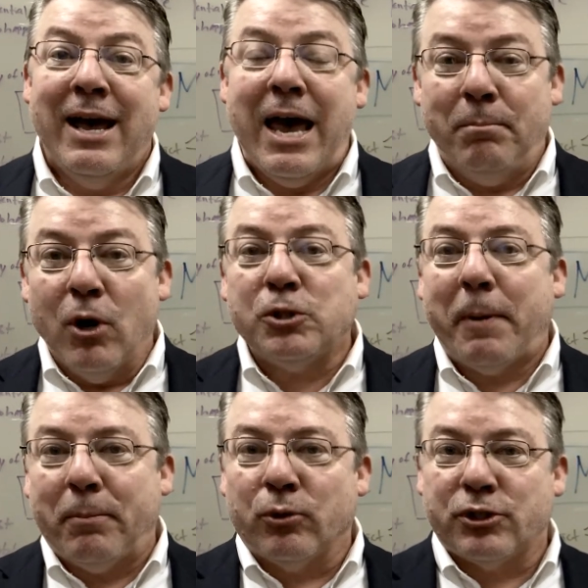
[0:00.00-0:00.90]
And most
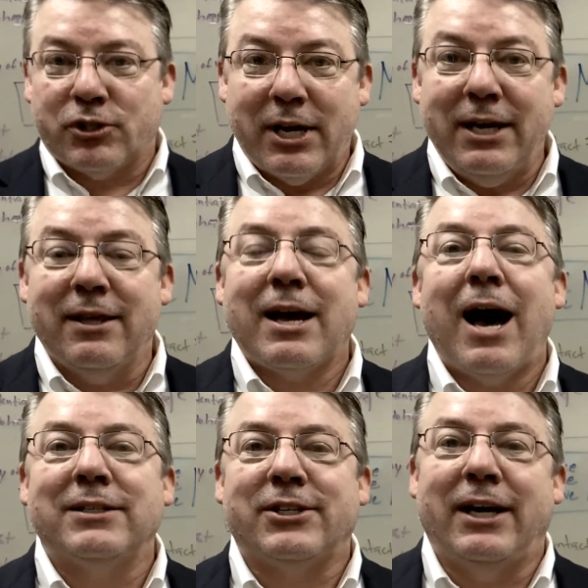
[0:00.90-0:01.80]
people see the
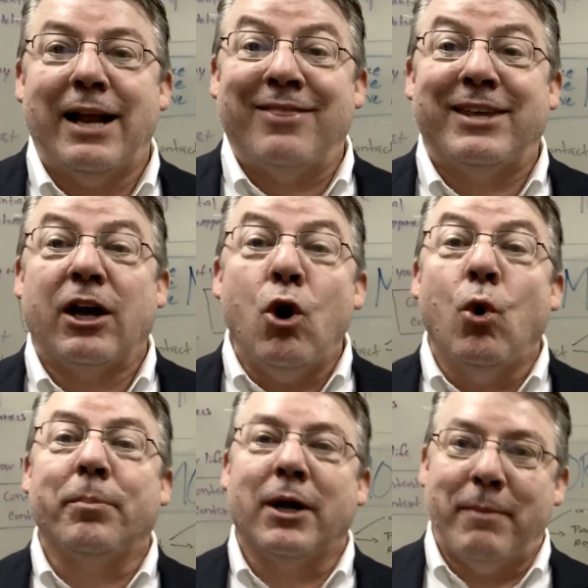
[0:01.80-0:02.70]
content and think,
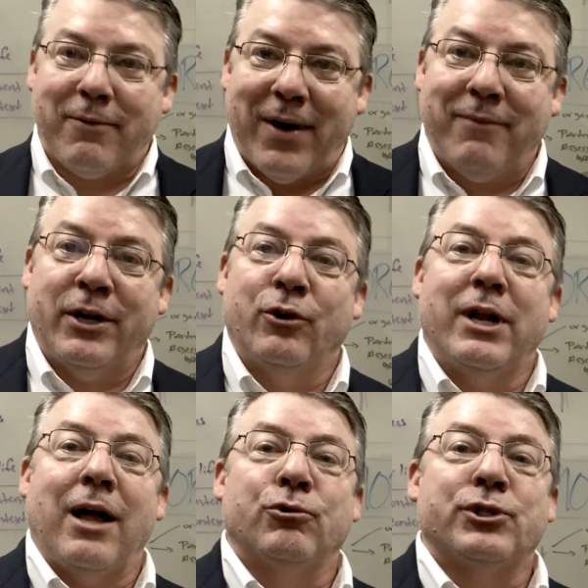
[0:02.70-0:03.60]
oh, I'm going to make
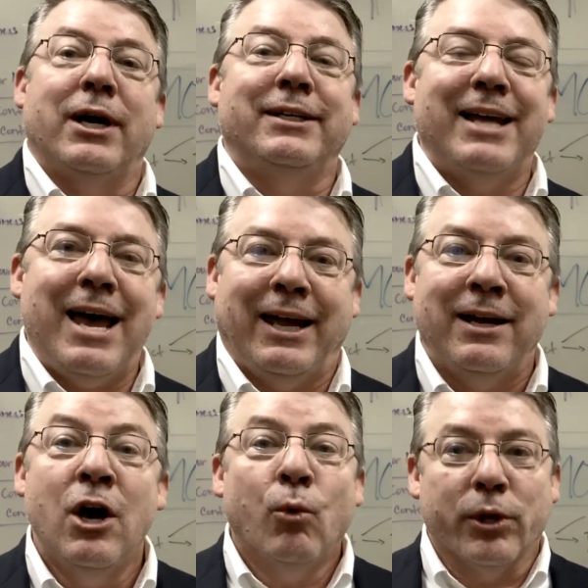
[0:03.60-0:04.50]
$500 a day.
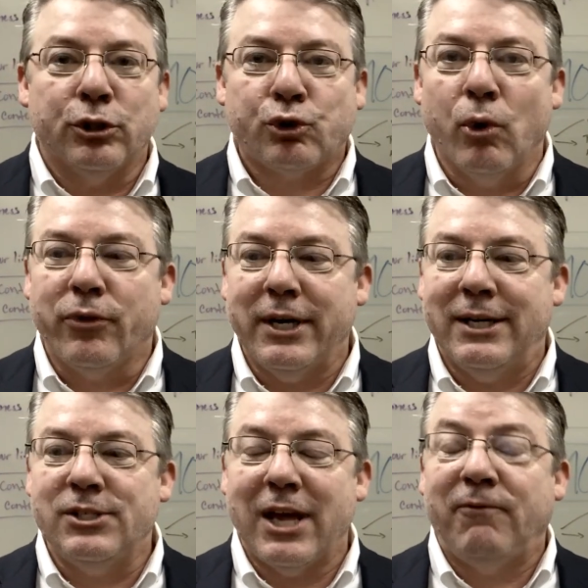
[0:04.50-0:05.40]
Well, the truth
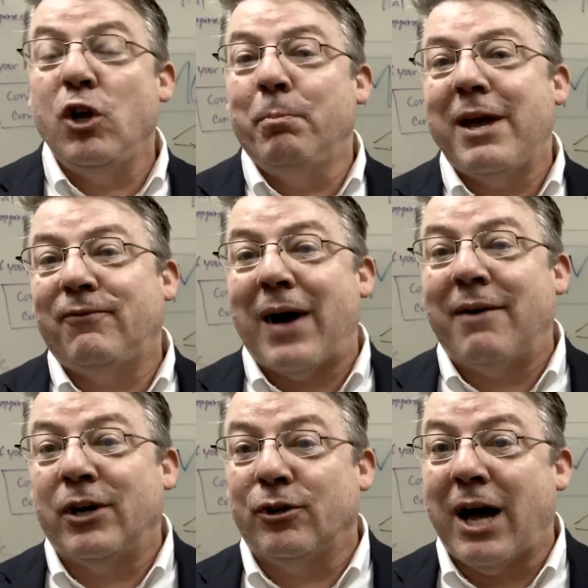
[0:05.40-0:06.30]
is, if you made
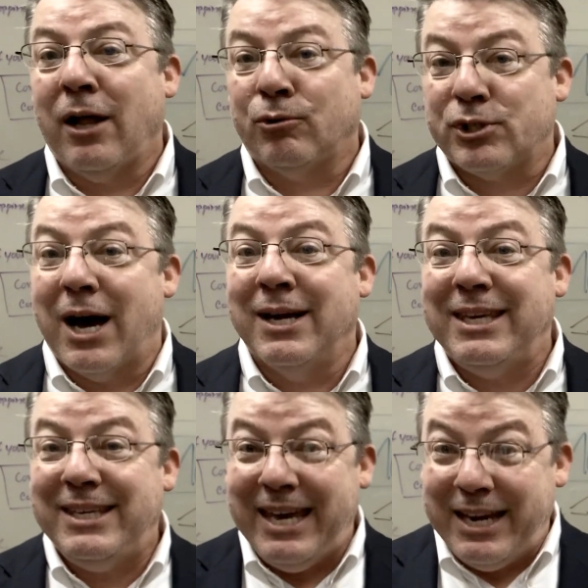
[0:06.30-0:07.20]
$500 a
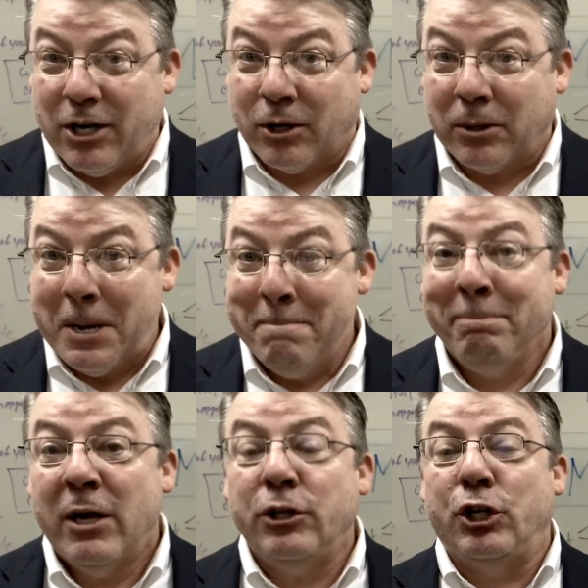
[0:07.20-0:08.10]
year
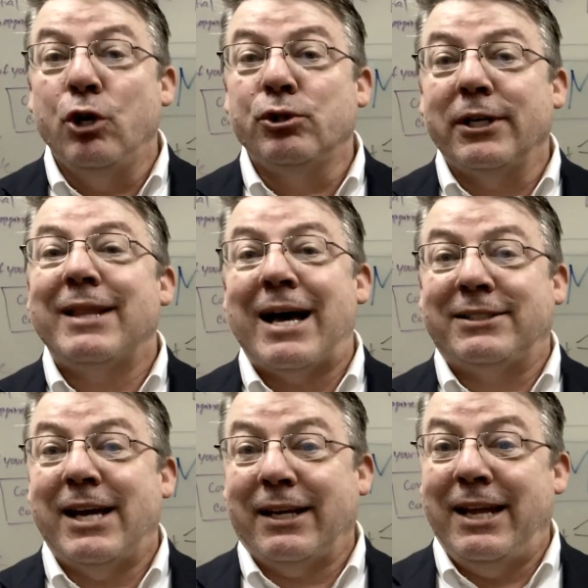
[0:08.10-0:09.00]
using that
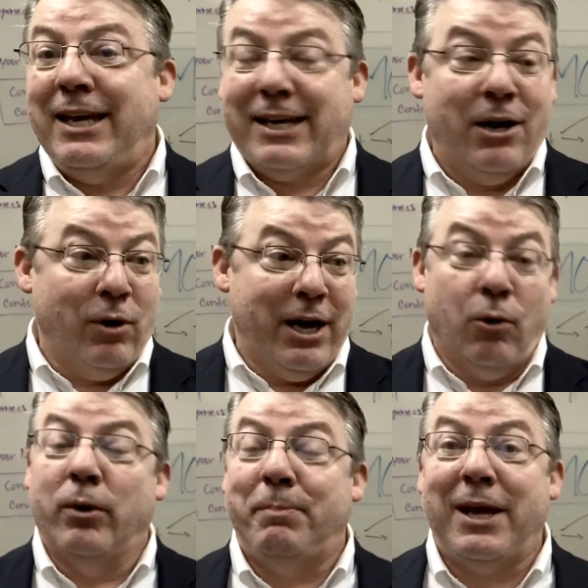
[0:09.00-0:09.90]
technique, it
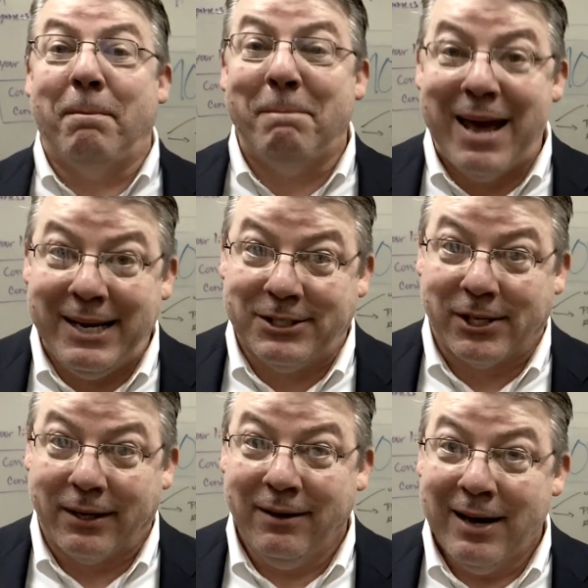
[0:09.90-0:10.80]
would be amazing.